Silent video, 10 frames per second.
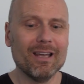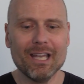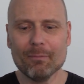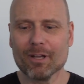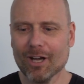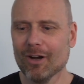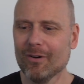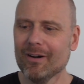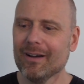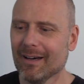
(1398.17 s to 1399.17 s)
it would
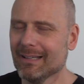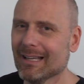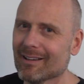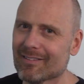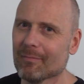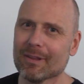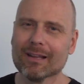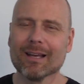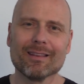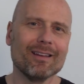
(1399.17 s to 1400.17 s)
go a little
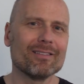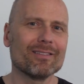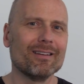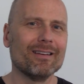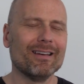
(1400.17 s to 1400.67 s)
something like this.